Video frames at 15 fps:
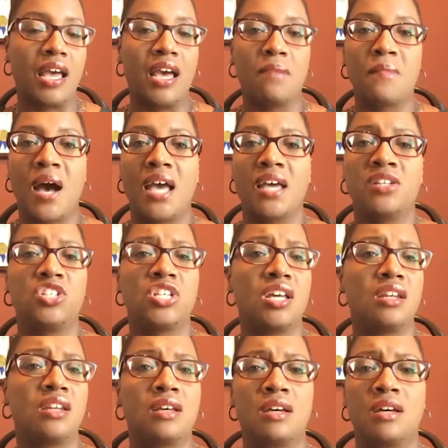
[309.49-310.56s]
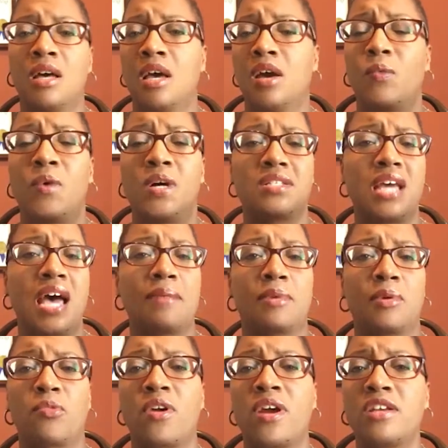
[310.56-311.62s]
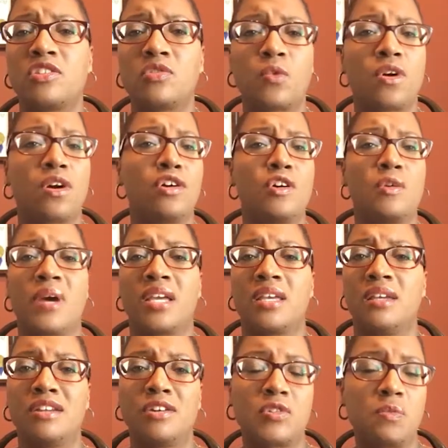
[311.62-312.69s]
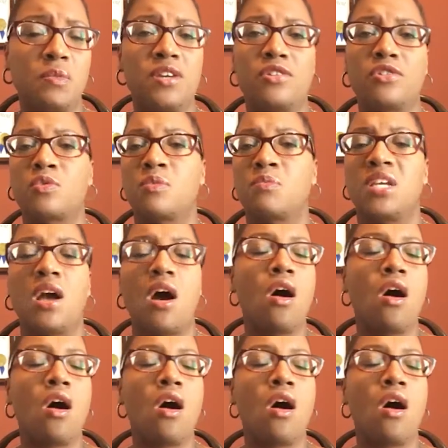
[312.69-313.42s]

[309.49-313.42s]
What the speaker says: I had my agenda, what time the breaks were, who my keynote speakers would be,